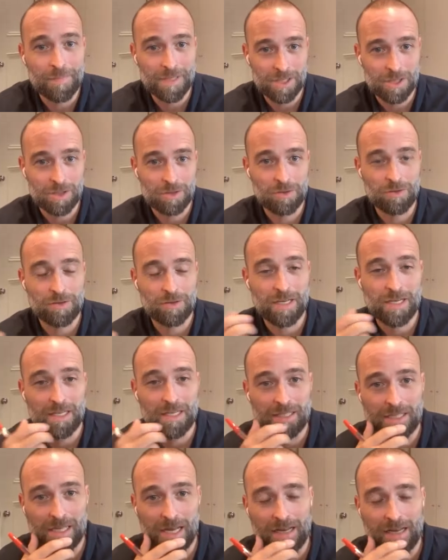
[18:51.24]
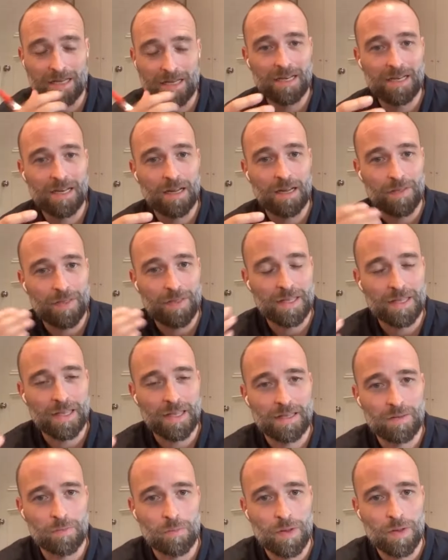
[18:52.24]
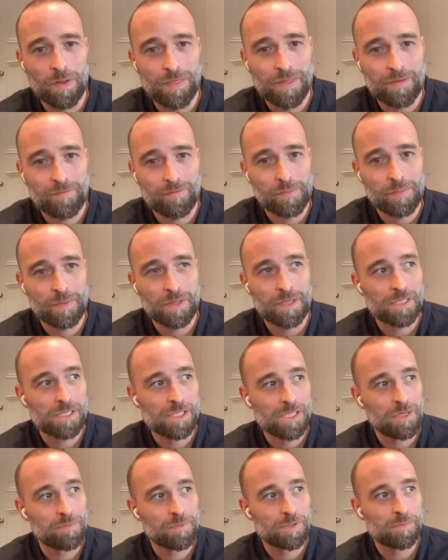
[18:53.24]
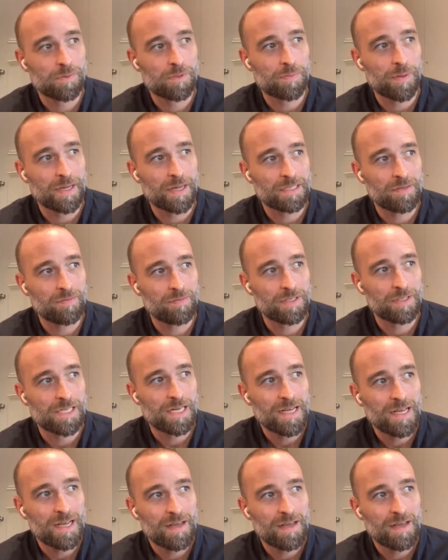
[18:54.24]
ensuring and I think that one thing from a consumer's perspective is